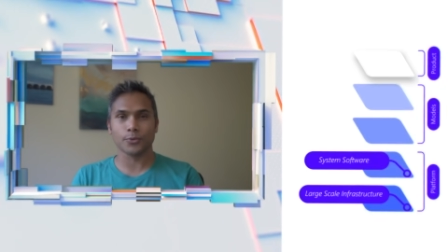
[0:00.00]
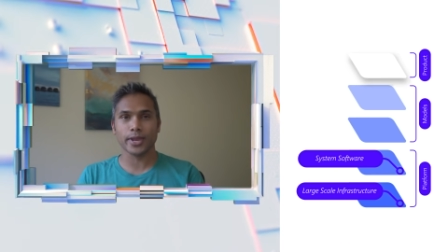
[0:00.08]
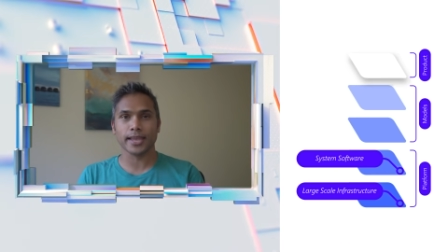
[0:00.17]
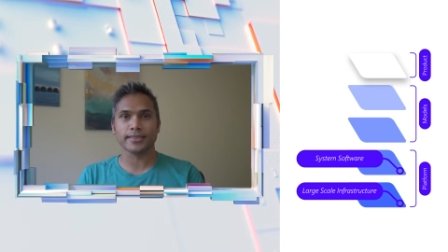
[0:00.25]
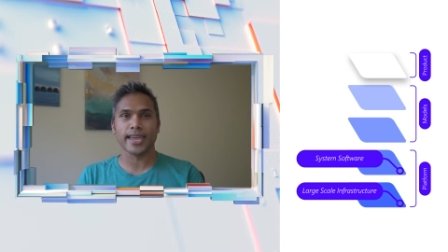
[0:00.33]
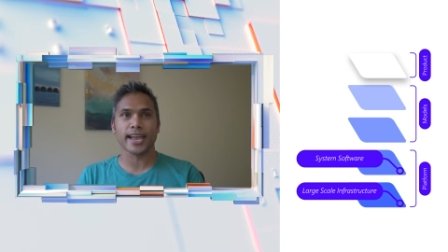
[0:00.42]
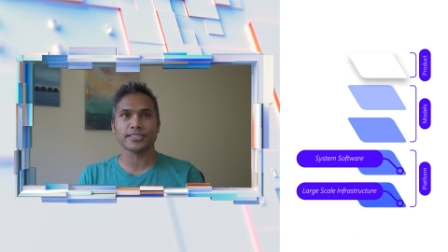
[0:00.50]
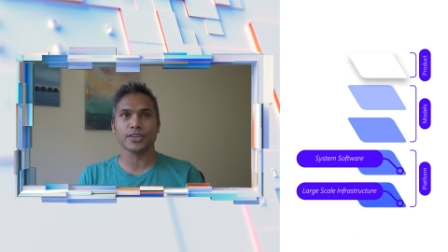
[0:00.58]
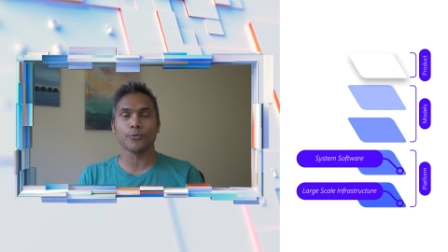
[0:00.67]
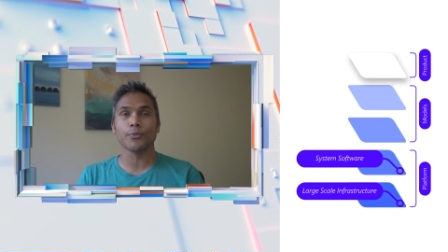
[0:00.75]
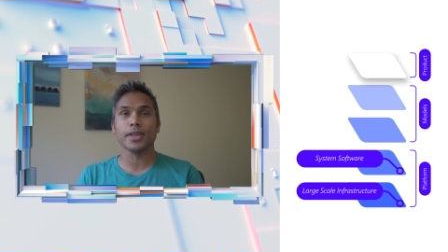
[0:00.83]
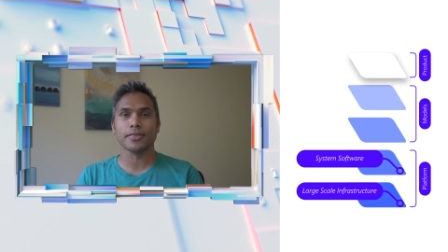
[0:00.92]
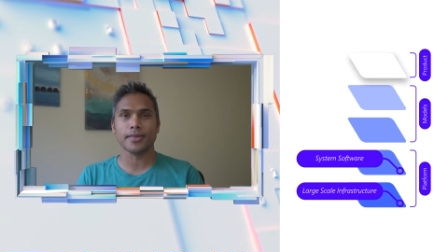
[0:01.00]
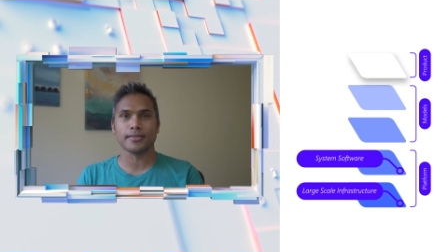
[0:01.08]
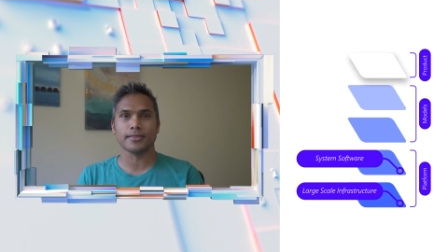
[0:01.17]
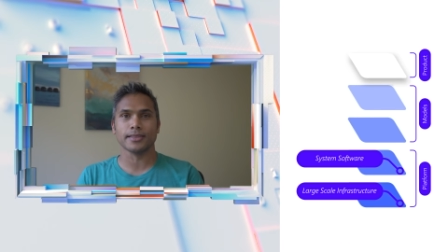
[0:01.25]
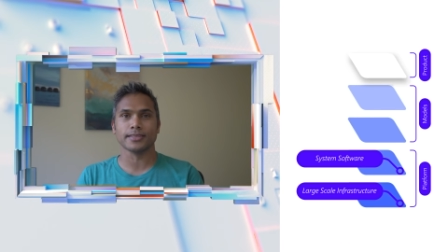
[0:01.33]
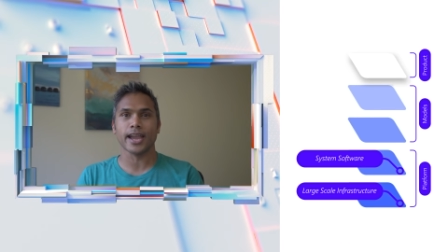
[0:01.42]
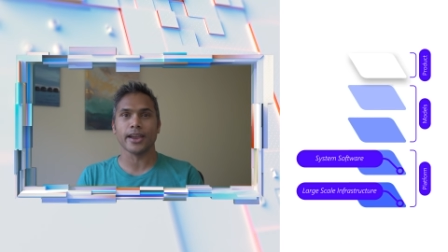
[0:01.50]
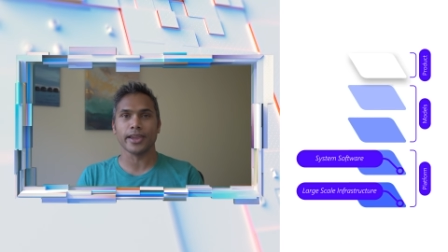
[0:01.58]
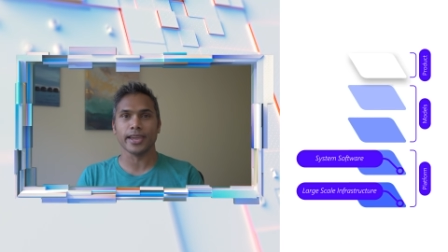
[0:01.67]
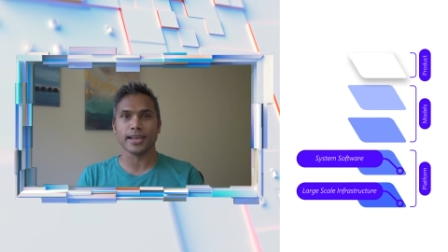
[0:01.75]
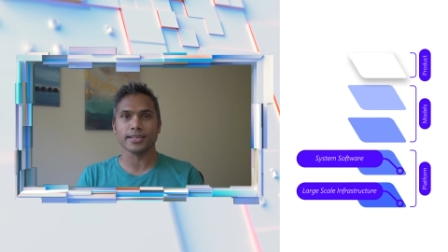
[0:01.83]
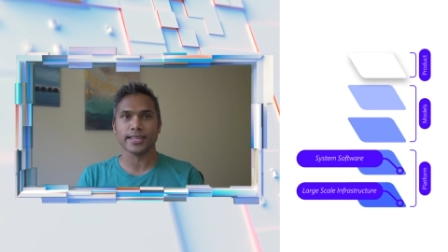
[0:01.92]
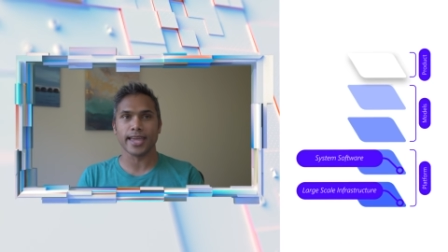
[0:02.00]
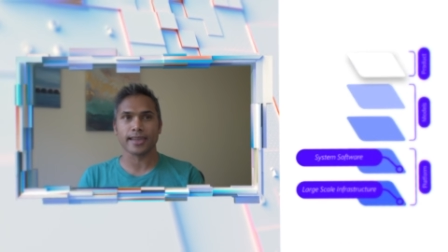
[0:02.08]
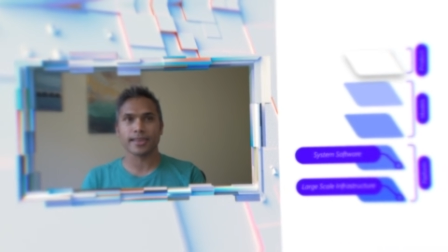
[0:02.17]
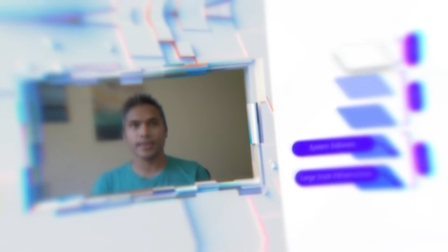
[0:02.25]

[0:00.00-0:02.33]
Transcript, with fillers: We have to actually rethink the entire AI stack.